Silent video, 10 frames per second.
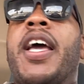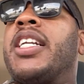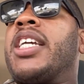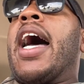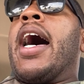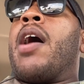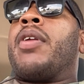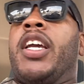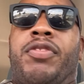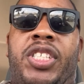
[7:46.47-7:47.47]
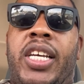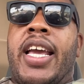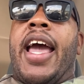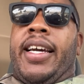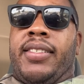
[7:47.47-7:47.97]
that child if she
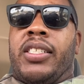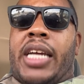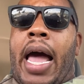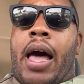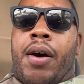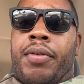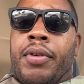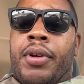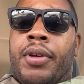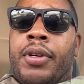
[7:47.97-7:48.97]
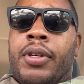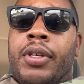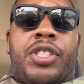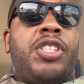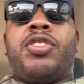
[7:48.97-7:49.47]
has the child.
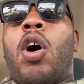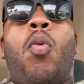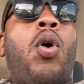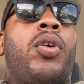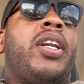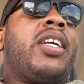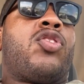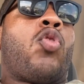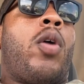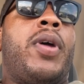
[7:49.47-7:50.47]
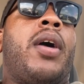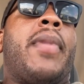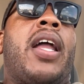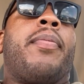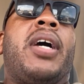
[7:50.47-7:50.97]
She's gonna want an exorbitant amount of